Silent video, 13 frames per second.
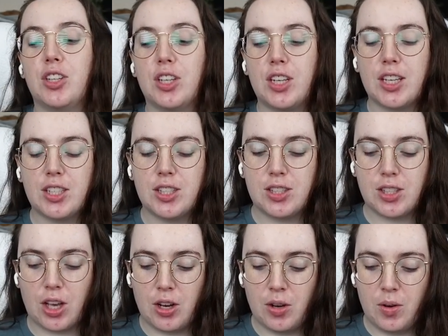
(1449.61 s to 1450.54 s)
look
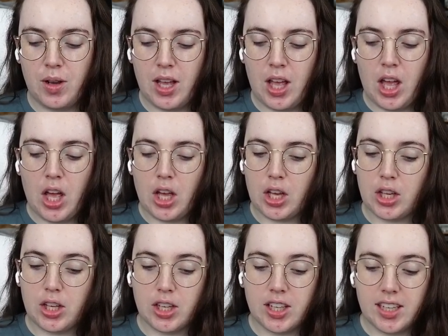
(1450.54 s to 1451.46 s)
so
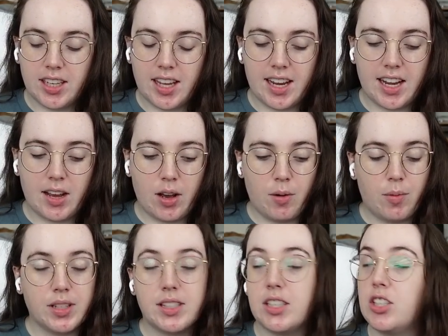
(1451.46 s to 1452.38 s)
good. And now I
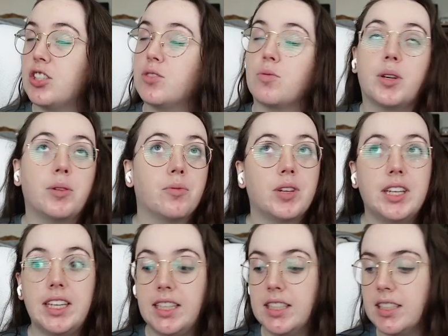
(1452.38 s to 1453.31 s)
want to just
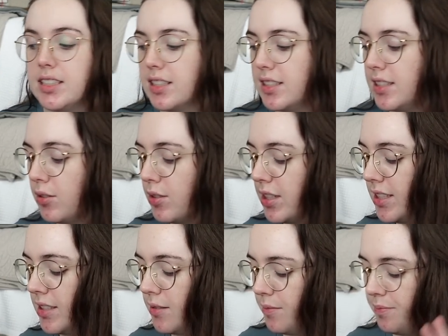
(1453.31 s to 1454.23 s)
reread the
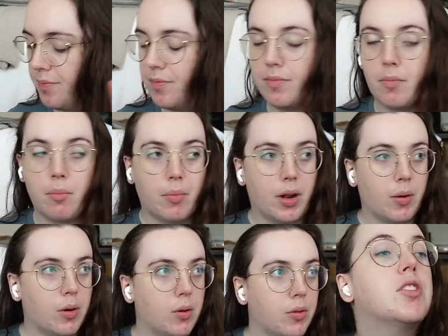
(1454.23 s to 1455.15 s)
series, but I
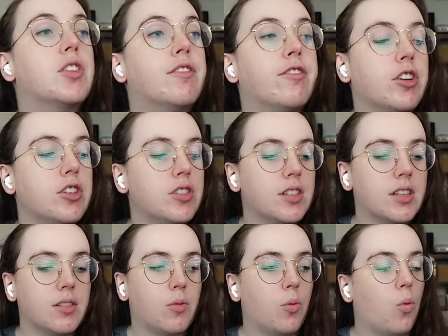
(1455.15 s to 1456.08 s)
won't. So the
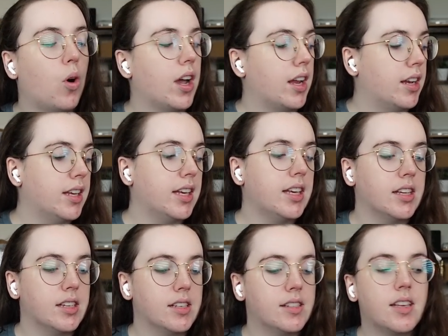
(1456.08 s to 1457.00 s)
first one
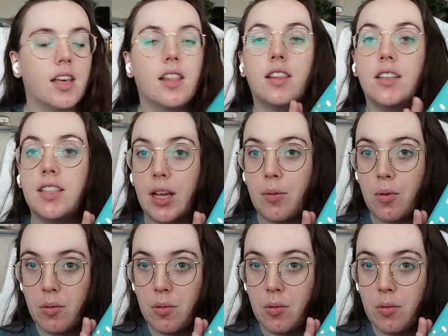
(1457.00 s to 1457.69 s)
is The Dead